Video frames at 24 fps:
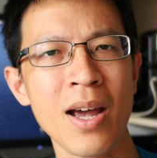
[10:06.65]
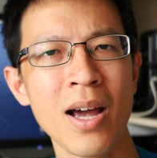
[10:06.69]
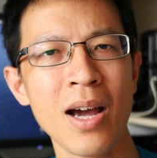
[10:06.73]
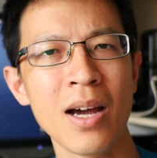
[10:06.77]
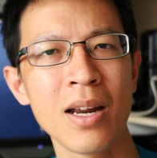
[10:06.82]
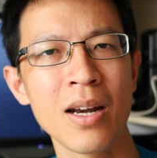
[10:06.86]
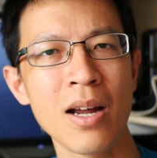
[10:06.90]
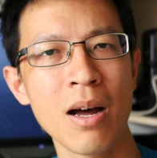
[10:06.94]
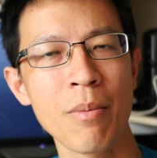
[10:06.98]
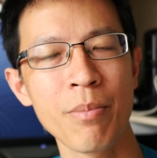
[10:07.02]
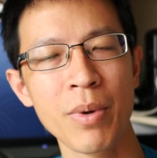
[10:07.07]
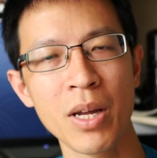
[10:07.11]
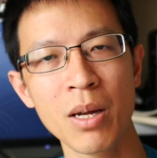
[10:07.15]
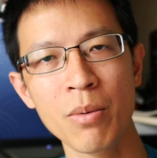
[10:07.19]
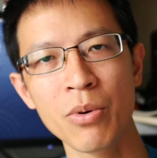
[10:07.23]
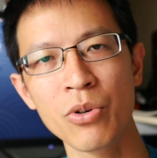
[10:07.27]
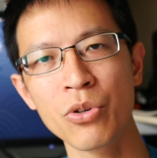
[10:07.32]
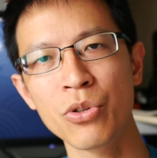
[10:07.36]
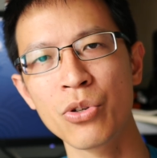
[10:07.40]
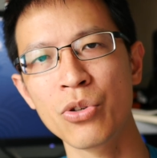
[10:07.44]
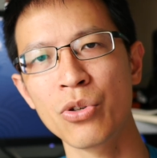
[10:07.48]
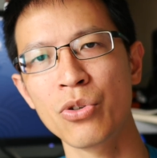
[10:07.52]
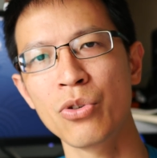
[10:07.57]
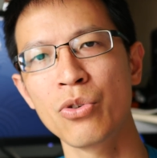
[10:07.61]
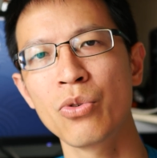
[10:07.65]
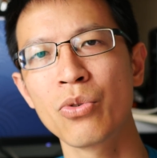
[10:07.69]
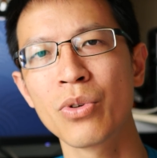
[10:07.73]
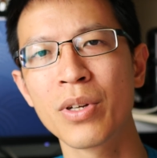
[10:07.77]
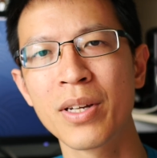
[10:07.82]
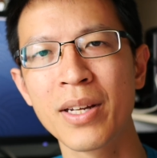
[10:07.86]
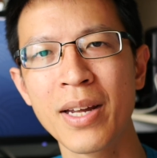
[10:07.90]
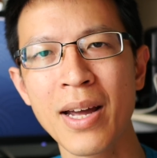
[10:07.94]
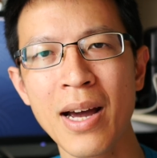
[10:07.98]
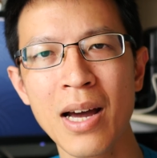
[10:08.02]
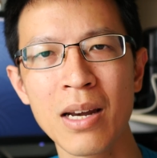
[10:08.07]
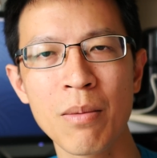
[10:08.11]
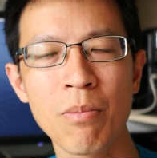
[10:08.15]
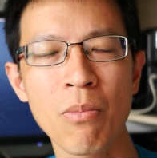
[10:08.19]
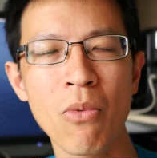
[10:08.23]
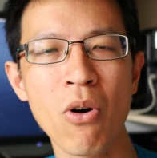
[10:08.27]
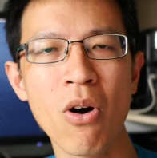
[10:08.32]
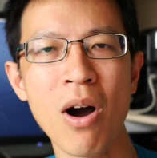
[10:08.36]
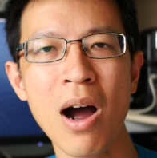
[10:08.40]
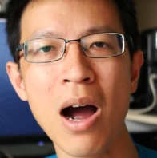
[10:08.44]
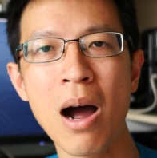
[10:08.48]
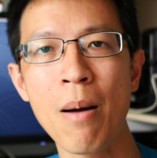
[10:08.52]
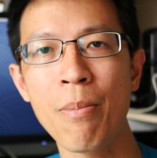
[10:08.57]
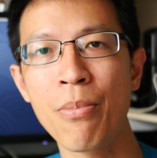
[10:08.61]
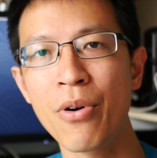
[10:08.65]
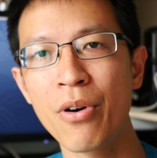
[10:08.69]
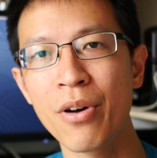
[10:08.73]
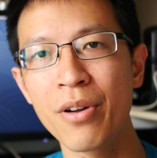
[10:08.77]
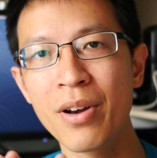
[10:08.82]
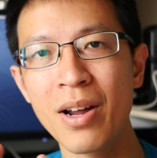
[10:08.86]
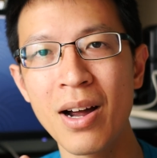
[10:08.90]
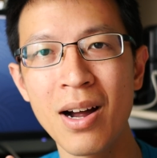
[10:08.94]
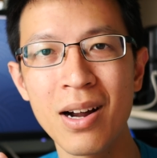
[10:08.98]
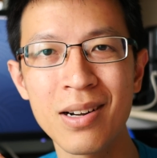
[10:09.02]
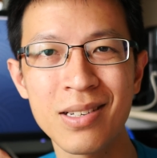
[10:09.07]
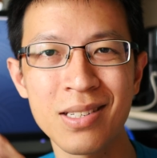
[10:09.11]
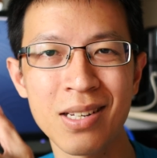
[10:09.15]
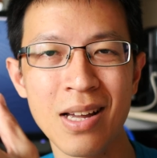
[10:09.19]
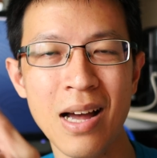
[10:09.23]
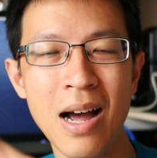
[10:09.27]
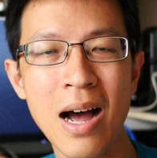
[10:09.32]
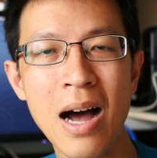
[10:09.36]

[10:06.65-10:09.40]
and I'm able to get more art products,